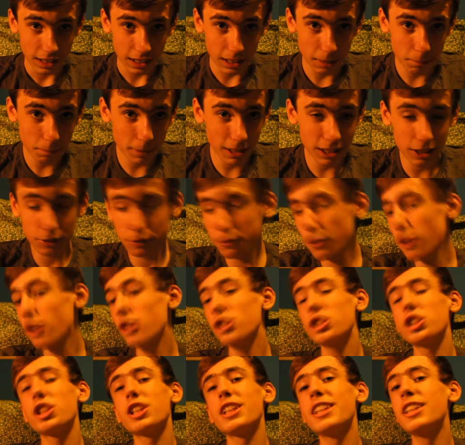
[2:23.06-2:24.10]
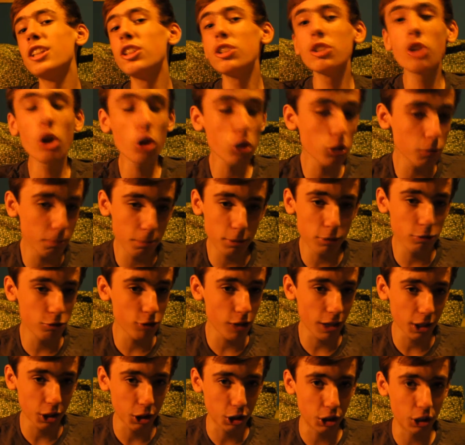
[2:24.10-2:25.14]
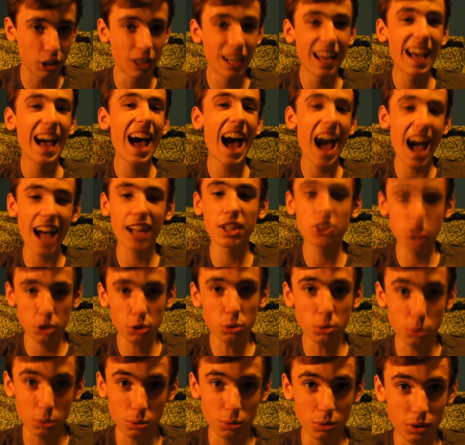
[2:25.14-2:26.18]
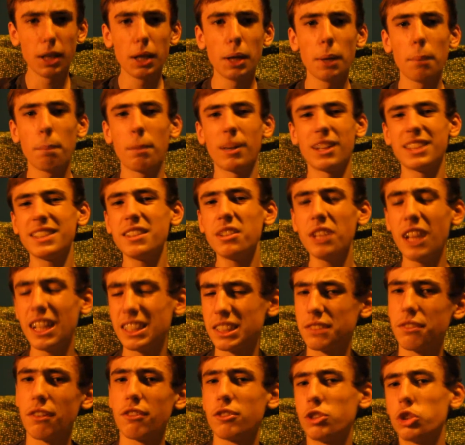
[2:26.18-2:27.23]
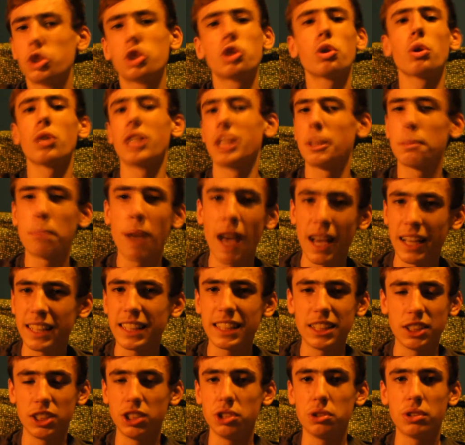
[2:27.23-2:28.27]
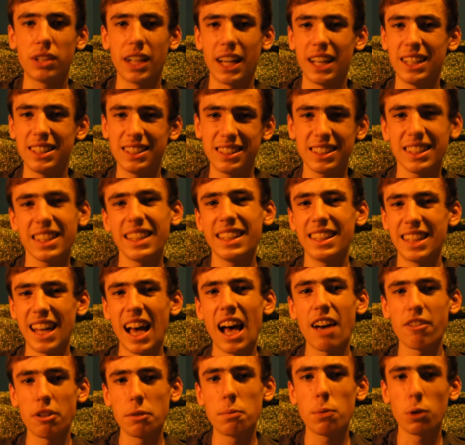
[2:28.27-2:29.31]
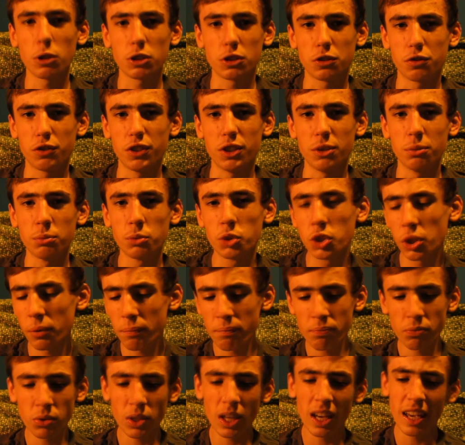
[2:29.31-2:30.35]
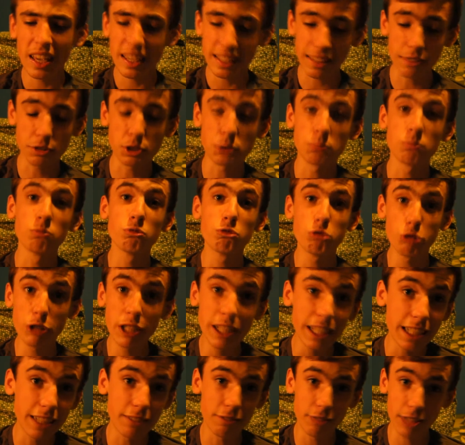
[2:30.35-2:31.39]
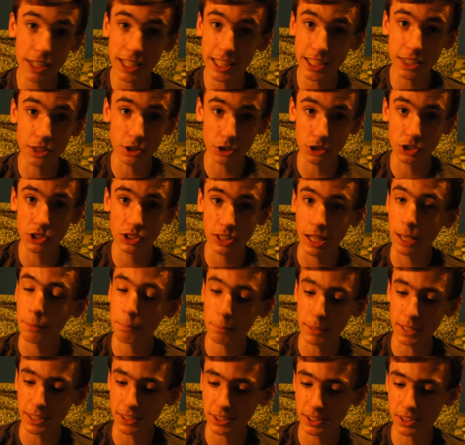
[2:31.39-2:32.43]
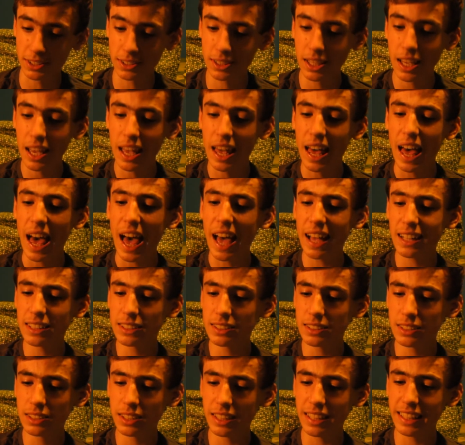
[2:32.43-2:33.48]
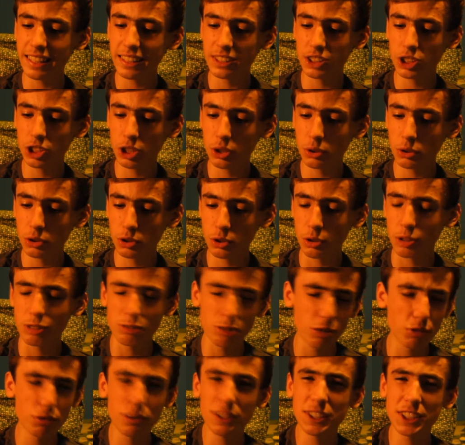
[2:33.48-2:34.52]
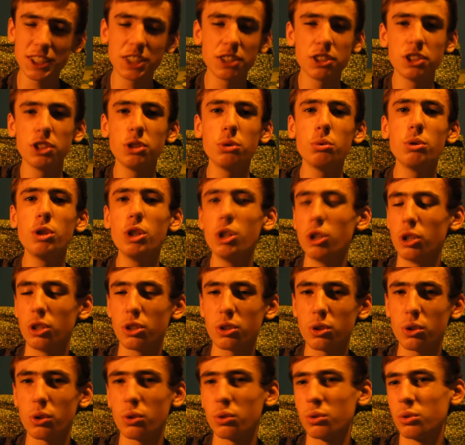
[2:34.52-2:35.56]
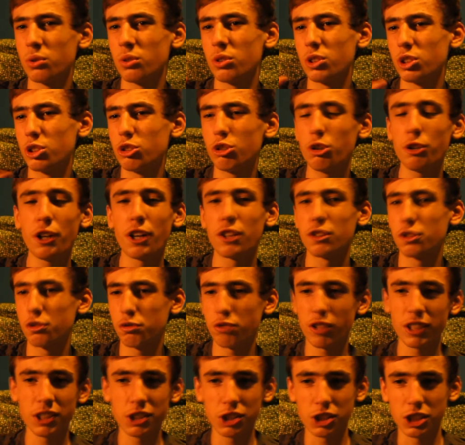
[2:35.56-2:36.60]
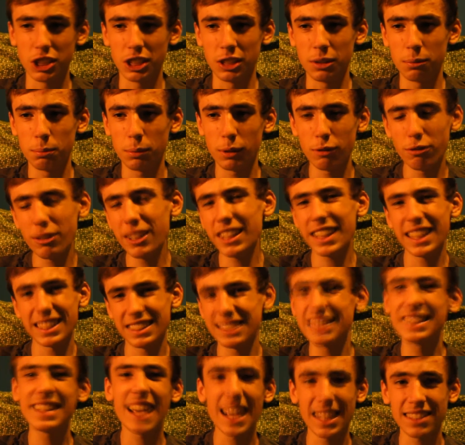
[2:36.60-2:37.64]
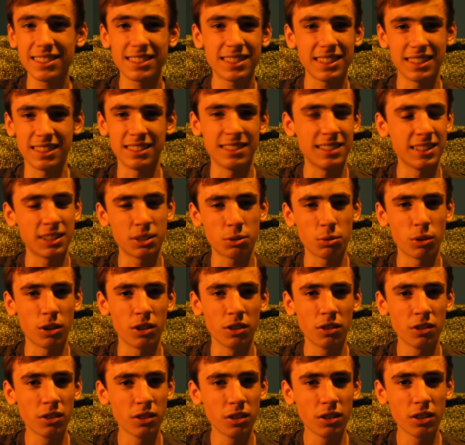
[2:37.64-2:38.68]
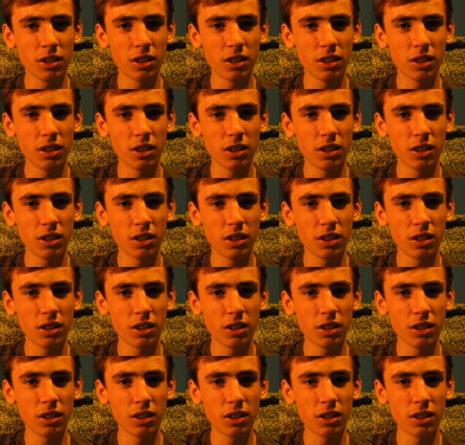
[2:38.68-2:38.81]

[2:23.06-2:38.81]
It makes virtually no progression at all. But it still has a very solid package you get in Harry Potter films. There are some really, really good set pieces, and it shows a refreshing new look on the trio's friendship. It really gets tested in this one.